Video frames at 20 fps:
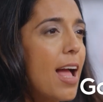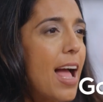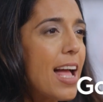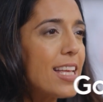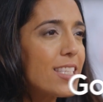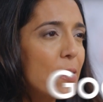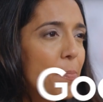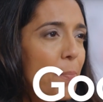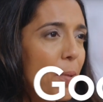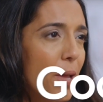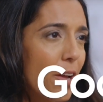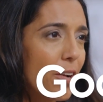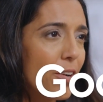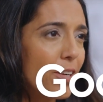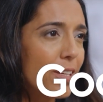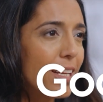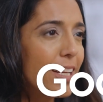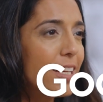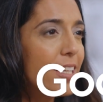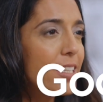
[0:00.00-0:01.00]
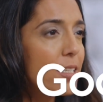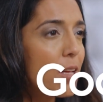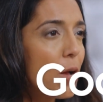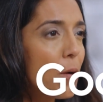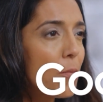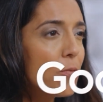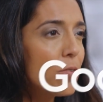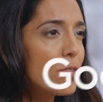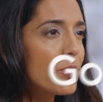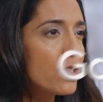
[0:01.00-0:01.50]
As a parent, it is
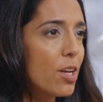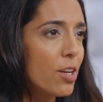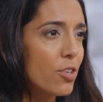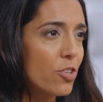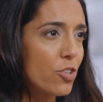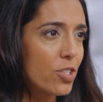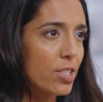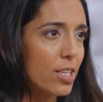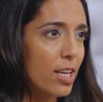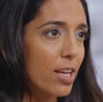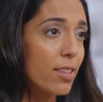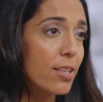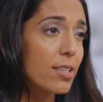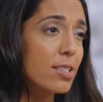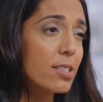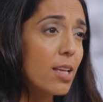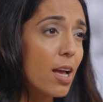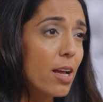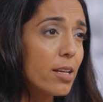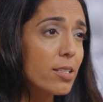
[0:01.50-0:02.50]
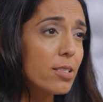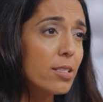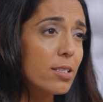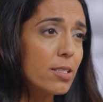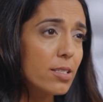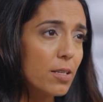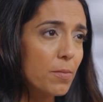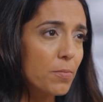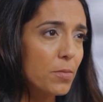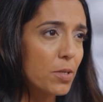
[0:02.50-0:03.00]
helpful to understand the signs and
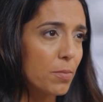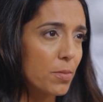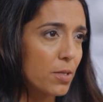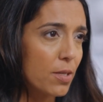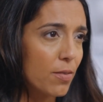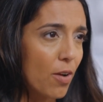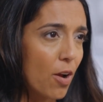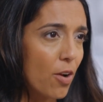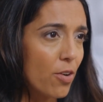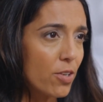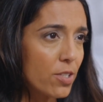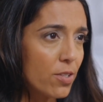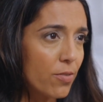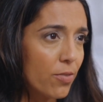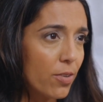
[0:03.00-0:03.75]
symptoms of R S